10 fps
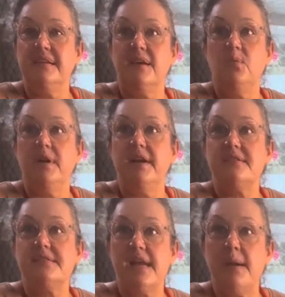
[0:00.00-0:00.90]
Yeah, what
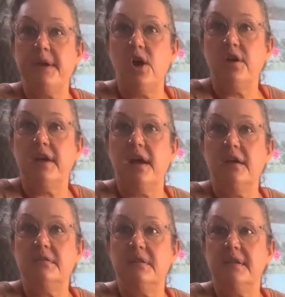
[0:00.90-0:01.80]
else?
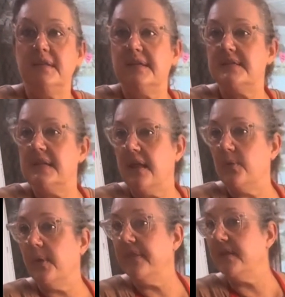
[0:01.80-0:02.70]
Tapioca. I think that's
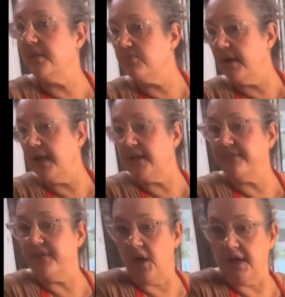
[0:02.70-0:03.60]
another one that you
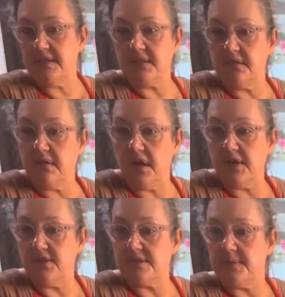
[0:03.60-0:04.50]
rarely find. And
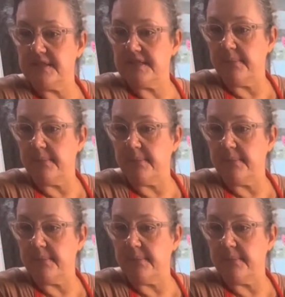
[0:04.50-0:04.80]
I use a bit of